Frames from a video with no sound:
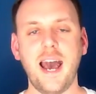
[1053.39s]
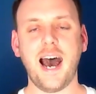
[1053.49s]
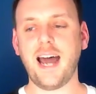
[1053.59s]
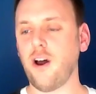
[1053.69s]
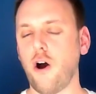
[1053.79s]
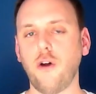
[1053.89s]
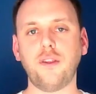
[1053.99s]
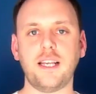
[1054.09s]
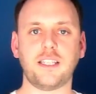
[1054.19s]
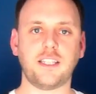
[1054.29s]
And on
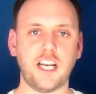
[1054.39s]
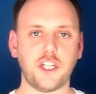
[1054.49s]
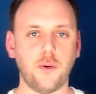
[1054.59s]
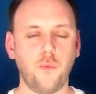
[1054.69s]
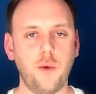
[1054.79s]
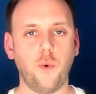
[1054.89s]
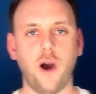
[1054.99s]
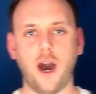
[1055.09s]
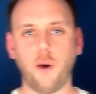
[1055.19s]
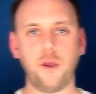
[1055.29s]
this session, we will
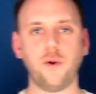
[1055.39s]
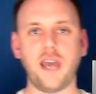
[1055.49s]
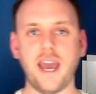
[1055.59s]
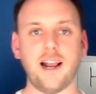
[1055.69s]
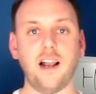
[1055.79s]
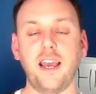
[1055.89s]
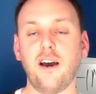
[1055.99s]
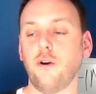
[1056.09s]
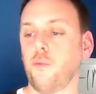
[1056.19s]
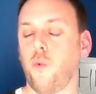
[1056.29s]
help you get clear
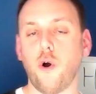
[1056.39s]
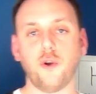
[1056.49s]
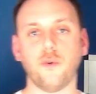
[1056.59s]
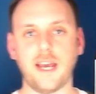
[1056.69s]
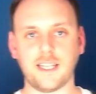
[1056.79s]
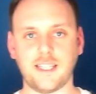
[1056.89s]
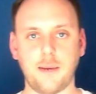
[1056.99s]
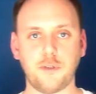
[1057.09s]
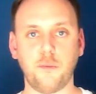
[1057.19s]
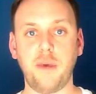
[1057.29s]
on what your next
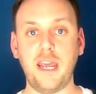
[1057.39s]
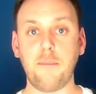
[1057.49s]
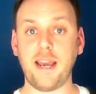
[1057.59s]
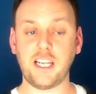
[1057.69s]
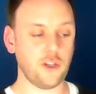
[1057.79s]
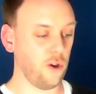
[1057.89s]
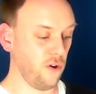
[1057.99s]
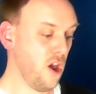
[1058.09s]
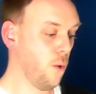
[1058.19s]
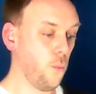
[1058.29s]
step should be based on
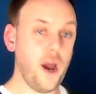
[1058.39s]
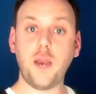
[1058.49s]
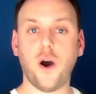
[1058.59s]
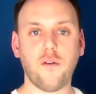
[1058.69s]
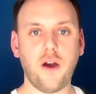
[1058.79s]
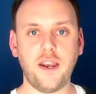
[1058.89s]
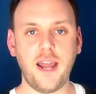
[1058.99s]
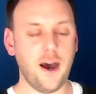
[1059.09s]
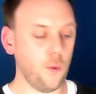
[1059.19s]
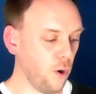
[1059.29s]
where you are right
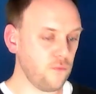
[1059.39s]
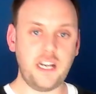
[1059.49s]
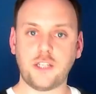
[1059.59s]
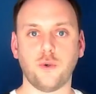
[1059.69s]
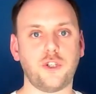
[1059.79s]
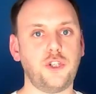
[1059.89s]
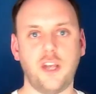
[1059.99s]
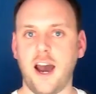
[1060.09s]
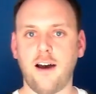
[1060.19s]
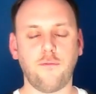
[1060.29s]
now, what resources you
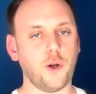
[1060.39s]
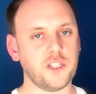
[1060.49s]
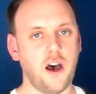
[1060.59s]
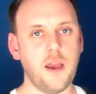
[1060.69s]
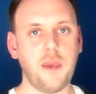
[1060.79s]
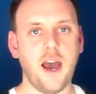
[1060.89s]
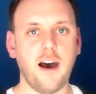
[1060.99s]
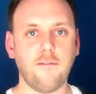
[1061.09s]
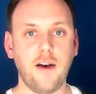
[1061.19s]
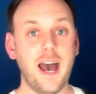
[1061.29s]
have, what time you
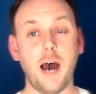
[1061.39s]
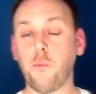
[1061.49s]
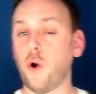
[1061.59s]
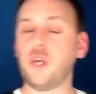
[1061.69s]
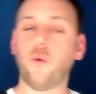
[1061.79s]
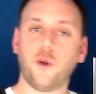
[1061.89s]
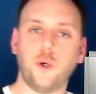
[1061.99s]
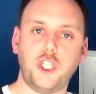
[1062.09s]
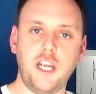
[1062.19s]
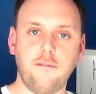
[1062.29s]
have, and what you want to
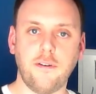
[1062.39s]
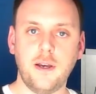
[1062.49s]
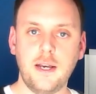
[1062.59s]
achieve.